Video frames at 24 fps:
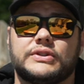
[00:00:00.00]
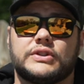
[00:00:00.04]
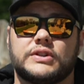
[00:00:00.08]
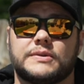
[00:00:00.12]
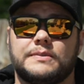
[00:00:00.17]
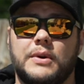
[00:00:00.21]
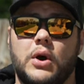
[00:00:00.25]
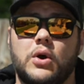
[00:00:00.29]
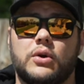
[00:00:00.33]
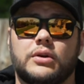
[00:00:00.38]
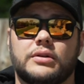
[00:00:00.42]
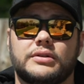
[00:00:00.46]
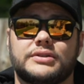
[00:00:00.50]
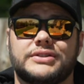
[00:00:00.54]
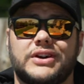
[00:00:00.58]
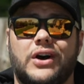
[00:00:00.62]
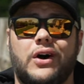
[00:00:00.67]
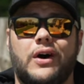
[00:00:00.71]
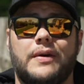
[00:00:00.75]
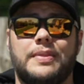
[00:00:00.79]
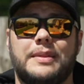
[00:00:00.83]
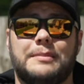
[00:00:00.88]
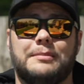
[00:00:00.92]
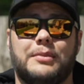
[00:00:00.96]
and smokers
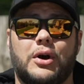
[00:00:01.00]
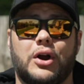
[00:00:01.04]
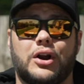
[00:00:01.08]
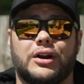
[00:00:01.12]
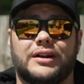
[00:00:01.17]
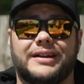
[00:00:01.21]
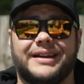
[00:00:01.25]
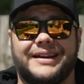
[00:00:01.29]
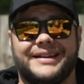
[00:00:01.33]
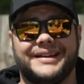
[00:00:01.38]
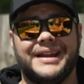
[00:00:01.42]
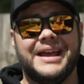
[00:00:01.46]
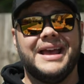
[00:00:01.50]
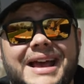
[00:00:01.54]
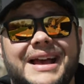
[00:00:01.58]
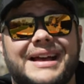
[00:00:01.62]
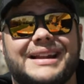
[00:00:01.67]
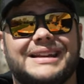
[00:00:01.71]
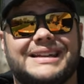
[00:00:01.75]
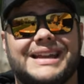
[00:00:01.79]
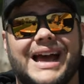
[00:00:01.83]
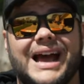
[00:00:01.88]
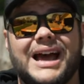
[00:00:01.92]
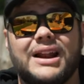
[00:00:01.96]
on the market.
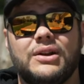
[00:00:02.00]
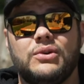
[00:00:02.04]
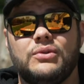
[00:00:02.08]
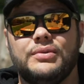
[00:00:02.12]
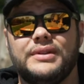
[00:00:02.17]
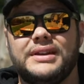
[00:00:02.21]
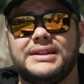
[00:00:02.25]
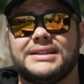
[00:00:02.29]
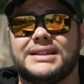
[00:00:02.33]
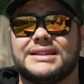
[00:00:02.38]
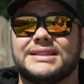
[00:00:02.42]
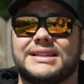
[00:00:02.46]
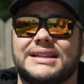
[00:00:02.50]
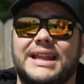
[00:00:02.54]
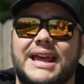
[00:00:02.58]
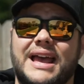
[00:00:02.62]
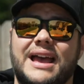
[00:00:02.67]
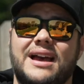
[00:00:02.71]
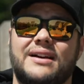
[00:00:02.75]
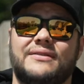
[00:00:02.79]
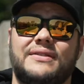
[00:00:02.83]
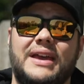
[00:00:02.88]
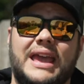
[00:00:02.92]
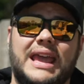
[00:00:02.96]
Not only does it
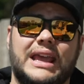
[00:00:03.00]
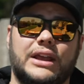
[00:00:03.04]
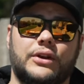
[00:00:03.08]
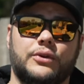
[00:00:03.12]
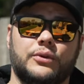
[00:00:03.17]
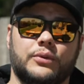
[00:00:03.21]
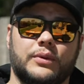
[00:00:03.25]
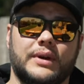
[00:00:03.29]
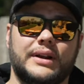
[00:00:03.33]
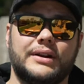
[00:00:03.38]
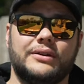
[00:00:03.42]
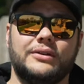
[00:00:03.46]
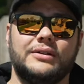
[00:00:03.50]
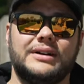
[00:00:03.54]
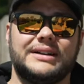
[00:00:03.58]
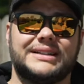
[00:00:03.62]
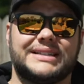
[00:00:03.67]
have a griddle